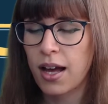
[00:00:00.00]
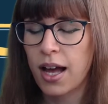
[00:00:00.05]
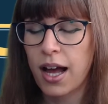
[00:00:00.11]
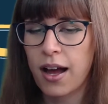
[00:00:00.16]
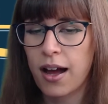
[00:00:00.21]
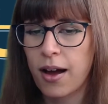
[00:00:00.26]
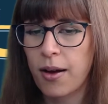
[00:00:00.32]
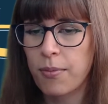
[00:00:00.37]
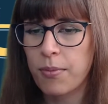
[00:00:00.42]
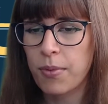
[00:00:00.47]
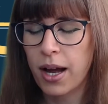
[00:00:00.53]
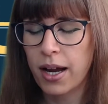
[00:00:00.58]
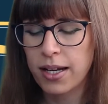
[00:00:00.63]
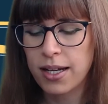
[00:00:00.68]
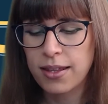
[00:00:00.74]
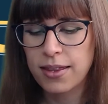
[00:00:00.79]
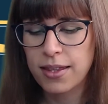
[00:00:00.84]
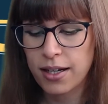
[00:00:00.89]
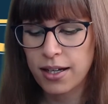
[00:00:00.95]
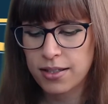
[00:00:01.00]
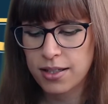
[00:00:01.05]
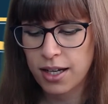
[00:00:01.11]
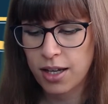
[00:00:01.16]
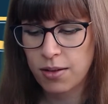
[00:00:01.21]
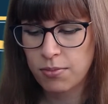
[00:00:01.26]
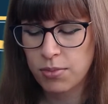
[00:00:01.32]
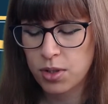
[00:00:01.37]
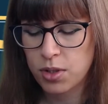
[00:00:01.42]
And in that
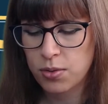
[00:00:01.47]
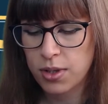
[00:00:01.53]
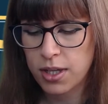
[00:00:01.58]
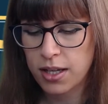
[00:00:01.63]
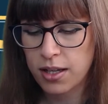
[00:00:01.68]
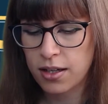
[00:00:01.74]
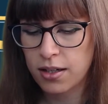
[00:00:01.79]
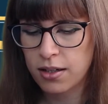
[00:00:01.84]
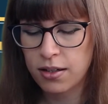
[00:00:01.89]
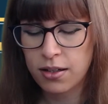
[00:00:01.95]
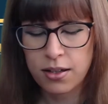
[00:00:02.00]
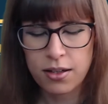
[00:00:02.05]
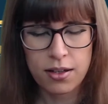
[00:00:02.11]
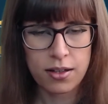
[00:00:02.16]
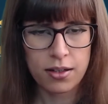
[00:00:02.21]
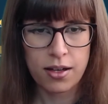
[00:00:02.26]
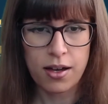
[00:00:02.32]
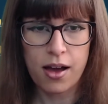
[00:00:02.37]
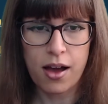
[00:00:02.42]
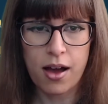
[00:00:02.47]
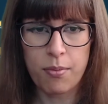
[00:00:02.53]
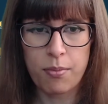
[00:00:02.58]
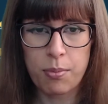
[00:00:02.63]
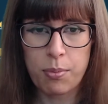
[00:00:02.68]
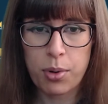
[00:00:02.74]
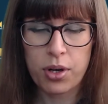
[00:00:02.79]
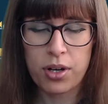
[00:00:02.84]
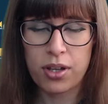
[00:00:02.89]
time between
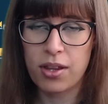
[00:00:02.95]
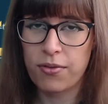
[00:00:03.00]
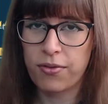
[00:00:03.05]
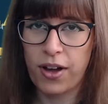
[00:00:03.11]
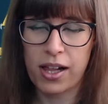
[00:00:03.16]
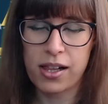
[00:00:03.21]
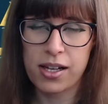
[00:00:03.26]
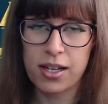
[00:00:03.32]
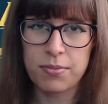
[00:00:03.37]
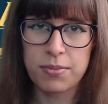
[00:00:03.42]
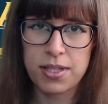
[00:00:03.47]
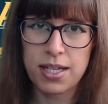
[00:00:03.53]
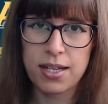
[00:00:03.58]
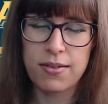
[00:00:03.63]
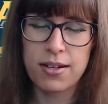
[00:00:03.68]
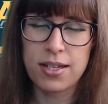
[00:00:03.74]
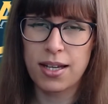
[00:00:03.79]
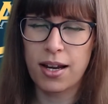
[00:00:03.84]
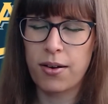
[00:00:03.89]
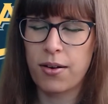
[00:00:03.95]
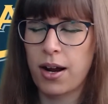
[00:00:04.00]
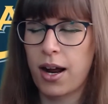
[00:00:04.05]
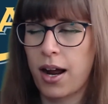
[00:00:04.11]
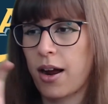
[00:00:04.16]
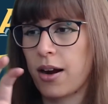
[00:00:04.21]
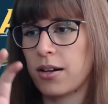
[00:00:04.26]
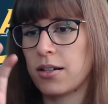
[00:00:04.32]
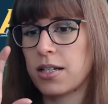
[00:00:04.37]
putting the Valheim series out
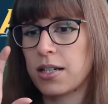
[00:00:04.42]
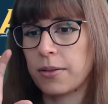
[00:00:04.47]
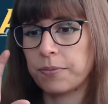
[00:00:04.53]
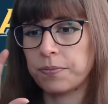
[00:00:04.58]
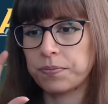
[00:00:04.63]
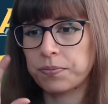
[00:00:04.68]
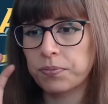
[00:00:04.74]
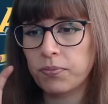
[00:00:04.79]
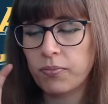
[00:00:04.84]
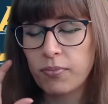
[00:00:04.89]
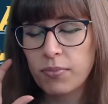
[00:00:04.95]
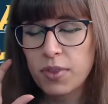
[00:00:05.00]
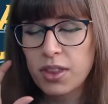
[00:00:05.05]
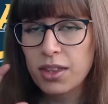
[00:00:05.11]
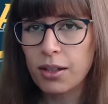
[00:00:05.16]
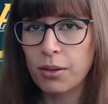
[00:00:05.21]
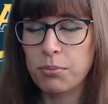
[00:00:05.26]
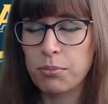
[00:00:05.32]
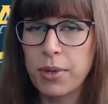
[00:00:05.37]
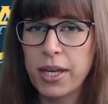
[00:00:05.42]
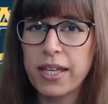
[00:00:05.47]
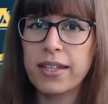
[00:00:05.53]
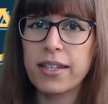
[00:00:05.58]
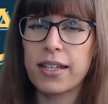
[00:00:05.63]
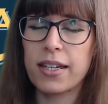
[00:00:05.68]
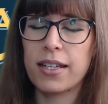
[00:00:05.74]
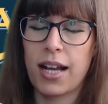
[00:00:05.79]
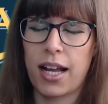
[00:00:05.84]
and
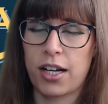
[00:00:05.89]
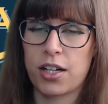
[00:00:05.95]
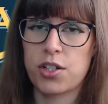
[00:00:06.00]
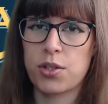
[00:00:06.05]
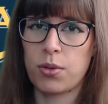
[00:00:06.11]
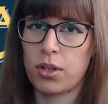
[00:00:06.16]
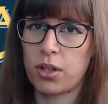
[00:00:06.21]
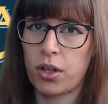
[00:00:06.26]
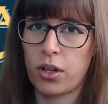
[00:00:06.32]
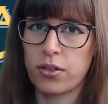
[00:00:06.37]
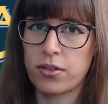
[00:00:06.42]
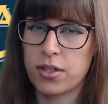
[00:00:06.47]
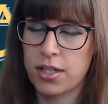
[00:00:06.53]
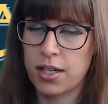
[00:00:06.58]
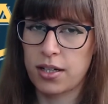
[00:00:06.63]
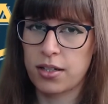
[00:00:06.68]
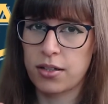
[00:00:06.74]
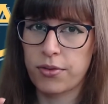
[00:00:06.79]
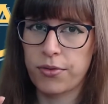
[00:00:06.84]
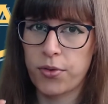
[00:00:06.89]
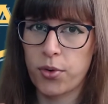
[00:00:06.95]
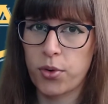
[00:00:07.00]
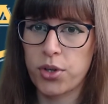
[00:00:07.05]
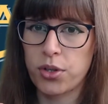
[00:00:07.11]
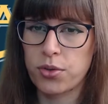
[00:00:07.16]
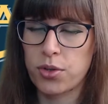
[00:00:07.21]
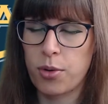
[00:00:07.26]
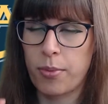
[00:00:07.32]
making actual content for
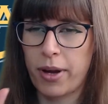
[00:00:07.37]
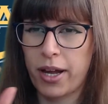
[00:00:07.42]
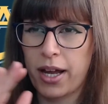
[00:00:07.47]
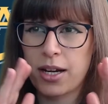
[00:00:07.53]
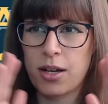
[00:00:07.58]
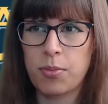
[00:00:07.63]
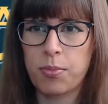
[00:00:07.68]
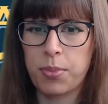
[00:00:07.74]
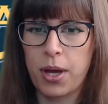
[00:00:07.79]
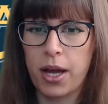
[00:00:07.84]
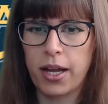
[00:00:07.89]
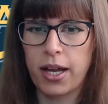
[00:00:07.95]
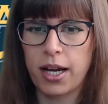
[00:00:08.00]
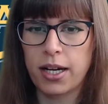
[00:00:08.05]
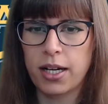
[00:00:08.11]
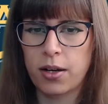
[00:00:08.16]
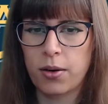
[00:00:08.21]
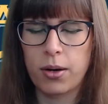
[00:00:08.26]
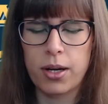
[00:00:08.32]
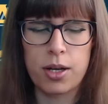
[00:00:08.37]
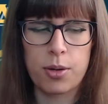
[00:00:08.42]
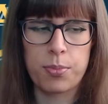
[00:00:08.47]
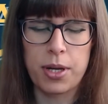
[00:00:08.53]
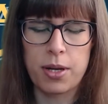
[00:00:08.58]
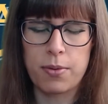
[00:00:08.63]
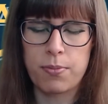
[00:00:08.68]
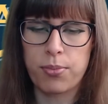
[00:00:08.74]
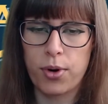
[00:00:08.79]
YouTube, I had quite a
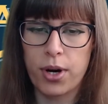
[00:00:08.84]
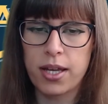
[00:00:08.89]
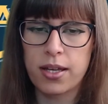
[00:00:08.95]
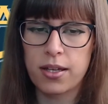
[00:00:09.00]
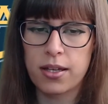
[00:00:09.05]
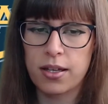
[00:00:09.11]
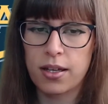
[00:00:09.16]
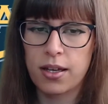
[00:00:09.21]
big break,